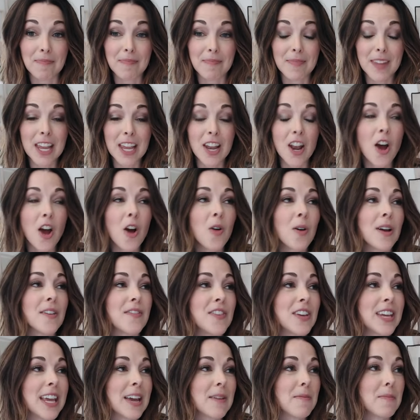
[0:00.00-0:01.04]
You know, if
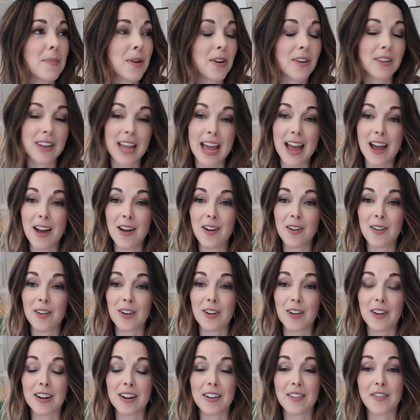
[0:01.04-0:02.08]
you get burned out
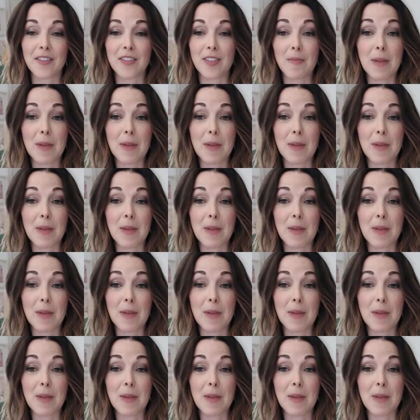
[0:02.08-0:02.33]
or if the